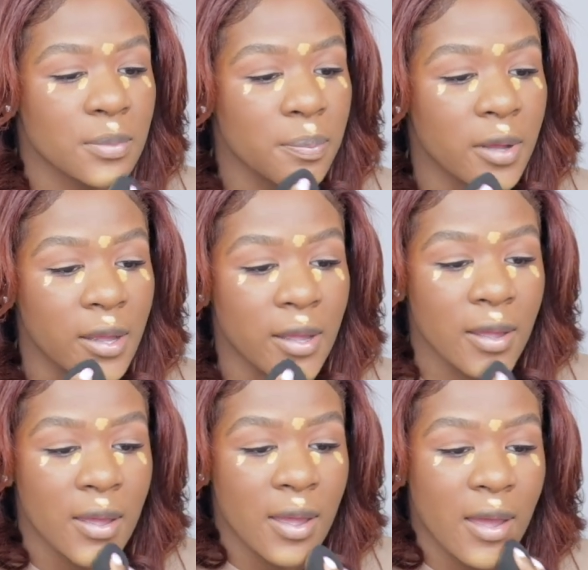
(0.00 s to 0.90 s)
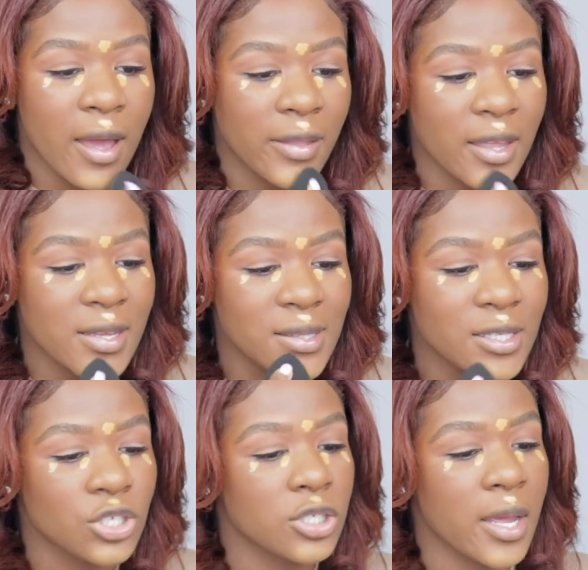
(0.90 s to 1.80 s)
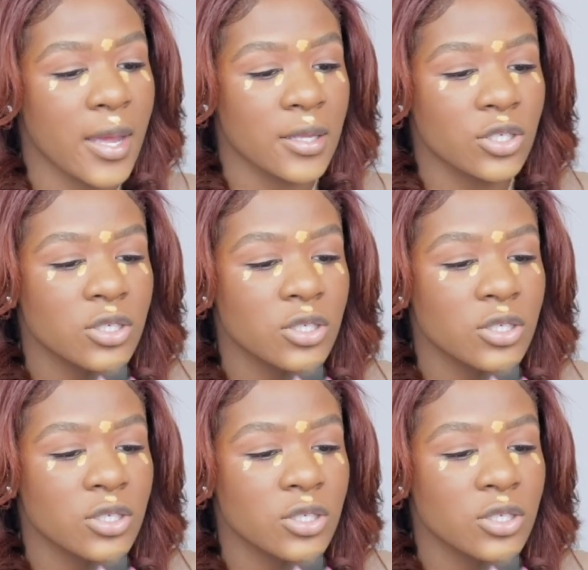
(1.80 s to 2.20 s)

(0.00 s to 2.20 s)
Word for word: but I think it's the shade.